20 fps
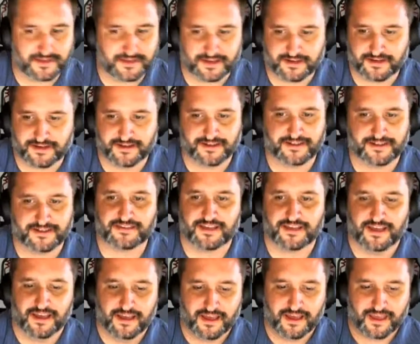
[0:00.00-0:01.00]
years.
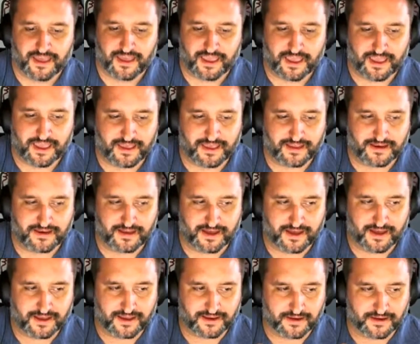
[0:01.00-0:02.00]
And
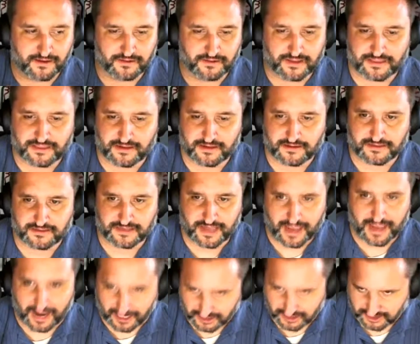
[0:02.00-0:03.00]
I know that there's a
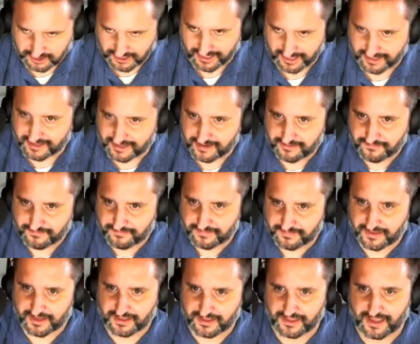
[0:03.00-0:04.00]
hashtag,
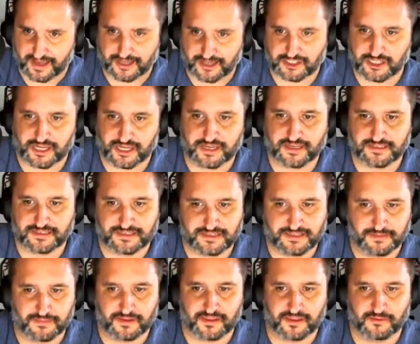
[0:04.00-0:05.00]
and the hashtag is
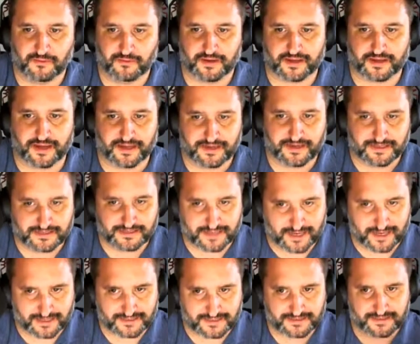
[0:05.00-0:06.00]
typically what kind of
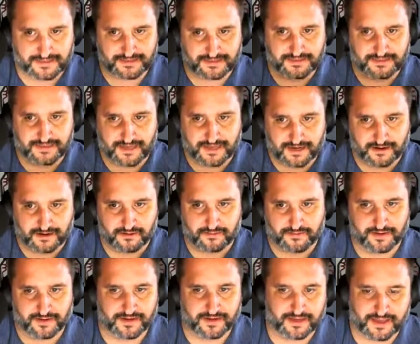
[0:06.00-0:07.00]
ties this entire
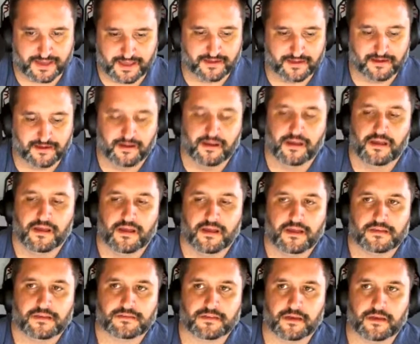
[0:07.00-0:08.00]
thread together.
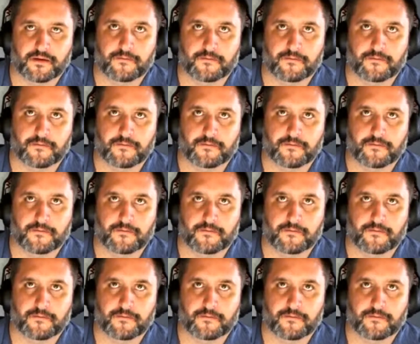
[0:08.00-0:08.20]
So